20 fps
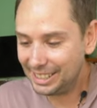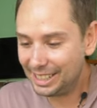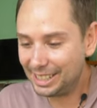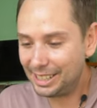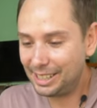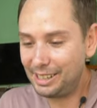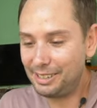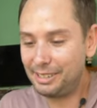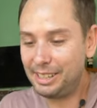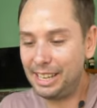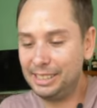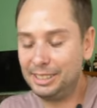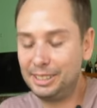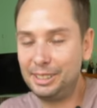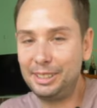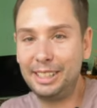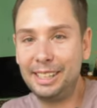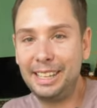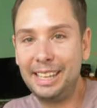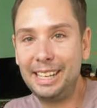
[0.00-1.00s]
like, okay,
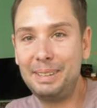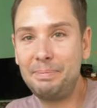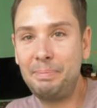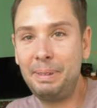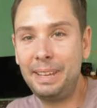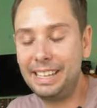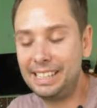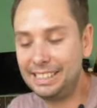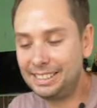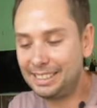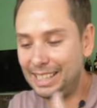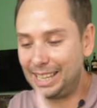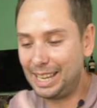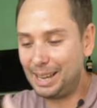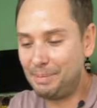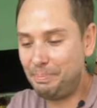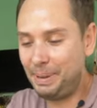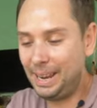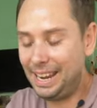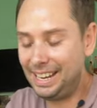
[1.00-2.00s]
so the guinea pig is like
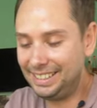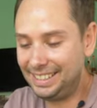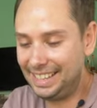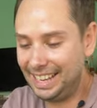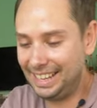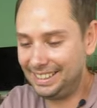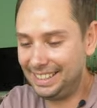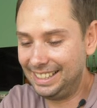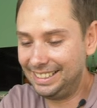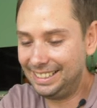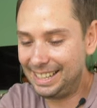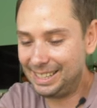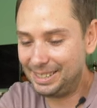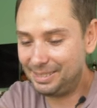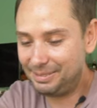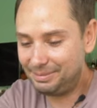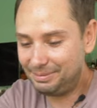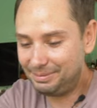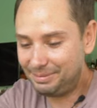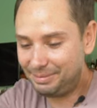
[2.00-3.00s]
a pancake. They like
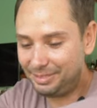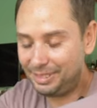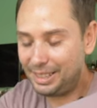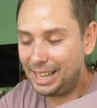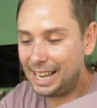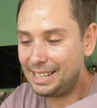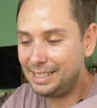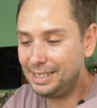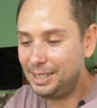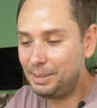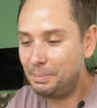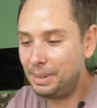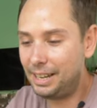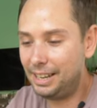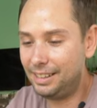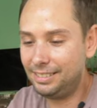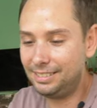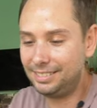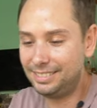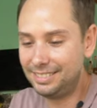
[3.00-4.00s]
flattened them
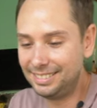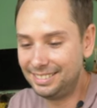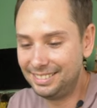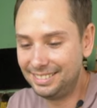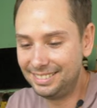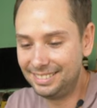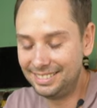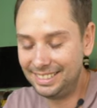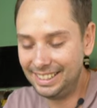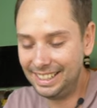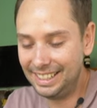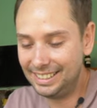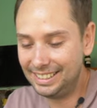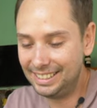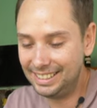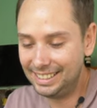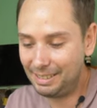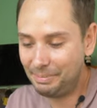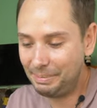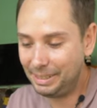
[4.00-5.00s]
out.
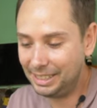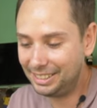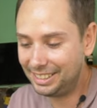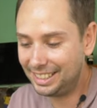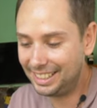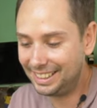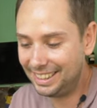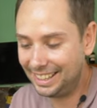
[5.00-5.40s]
And I mean, look at